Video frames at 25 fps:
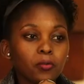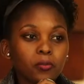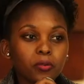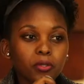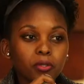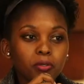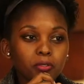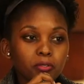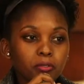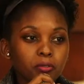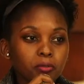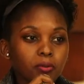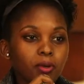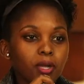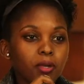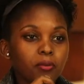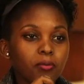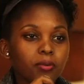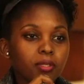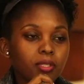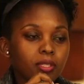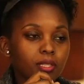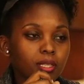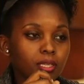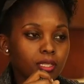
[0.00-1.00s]
we used to work
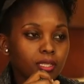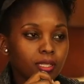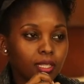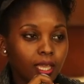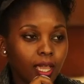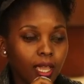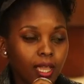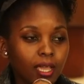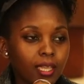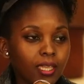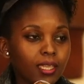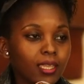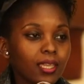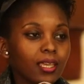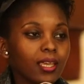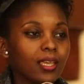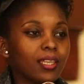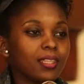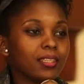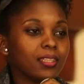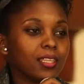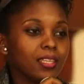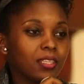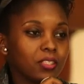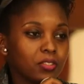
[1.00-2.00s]
with the Thai
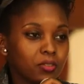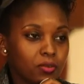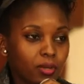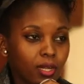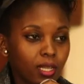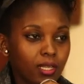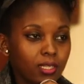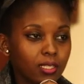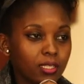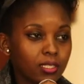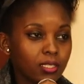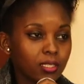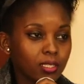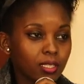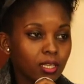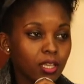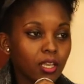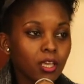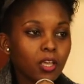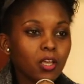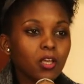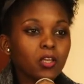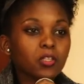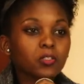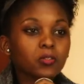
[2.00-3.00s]
and the Israelis.
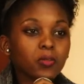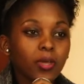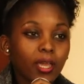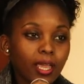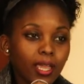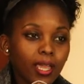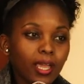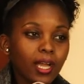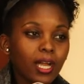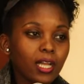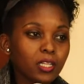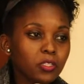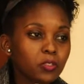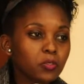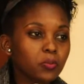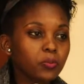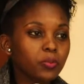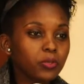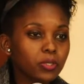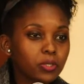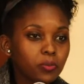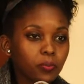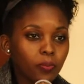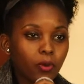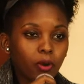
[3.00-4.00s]
So I had to
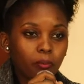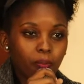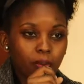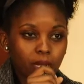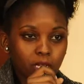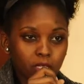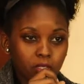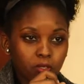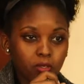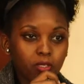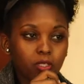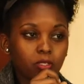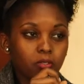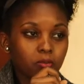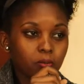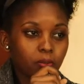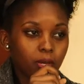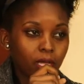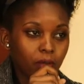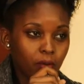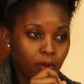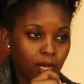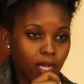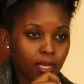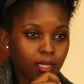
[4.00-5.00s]
put more passion into
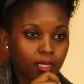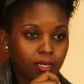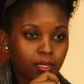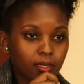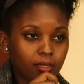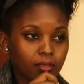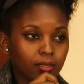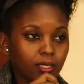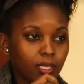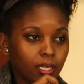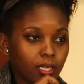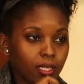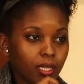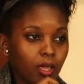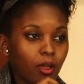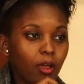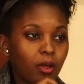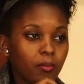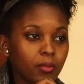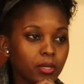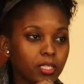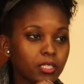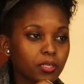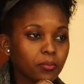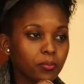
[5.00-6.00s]
my work. And how
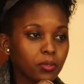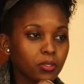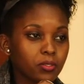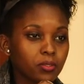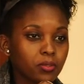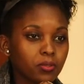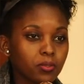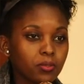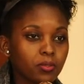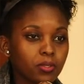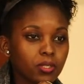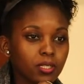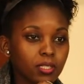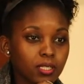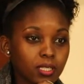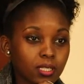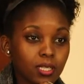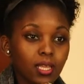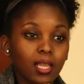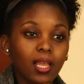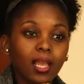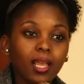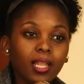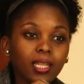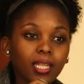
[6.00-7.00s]
am I supposed to do this?
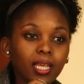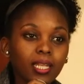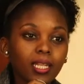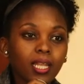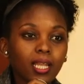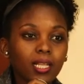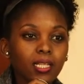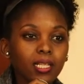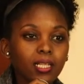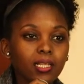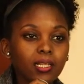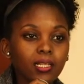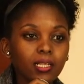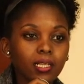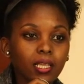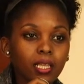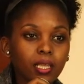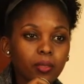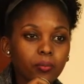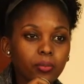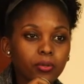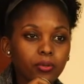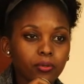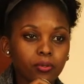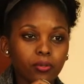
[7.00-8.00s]
Learn a little
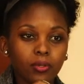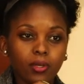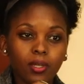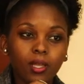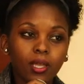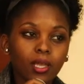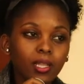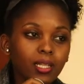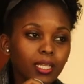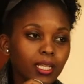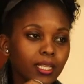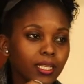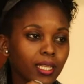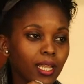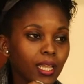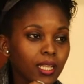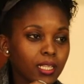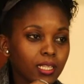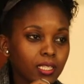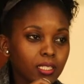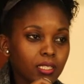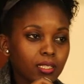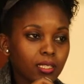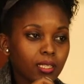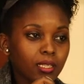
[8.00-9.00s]
Hebrew, learn a
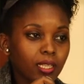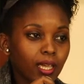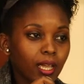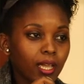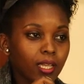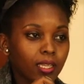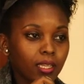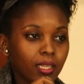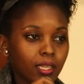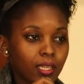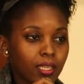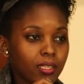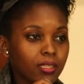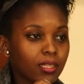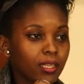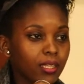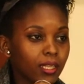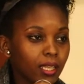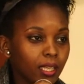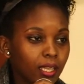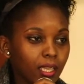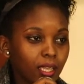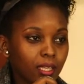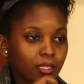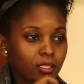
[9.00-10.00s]
little Thai, and then
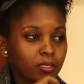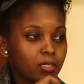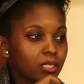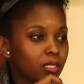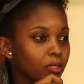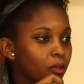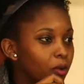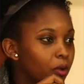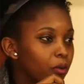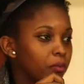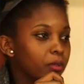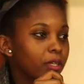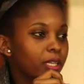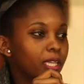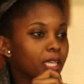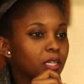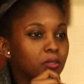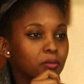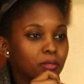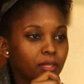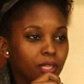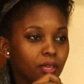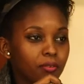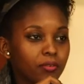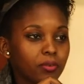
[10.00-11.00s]
I can communicate
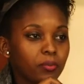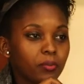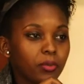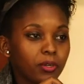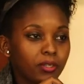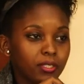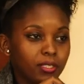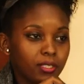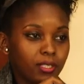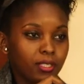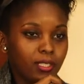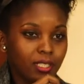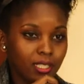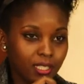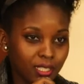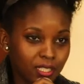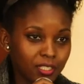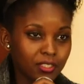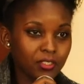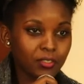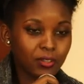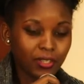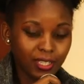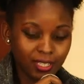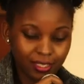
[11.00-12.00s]
with everybody in
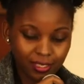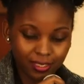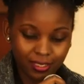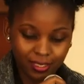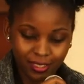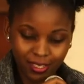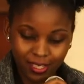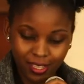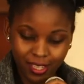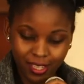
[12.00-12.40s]
Israel.